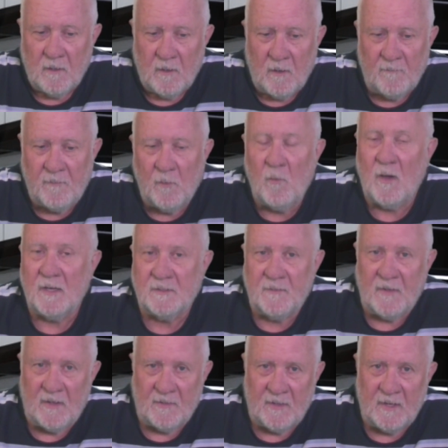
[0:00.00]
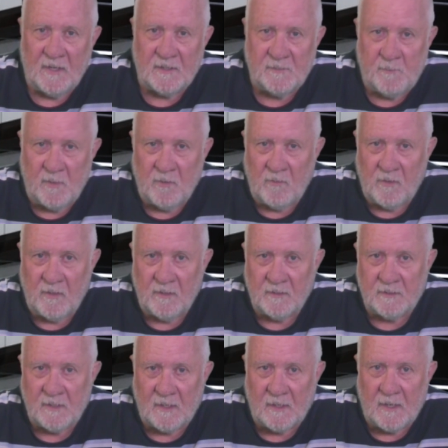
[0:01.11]
I've always found that
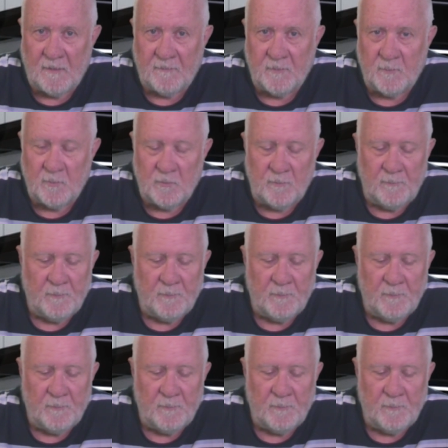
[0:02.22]
experience uncomfortable.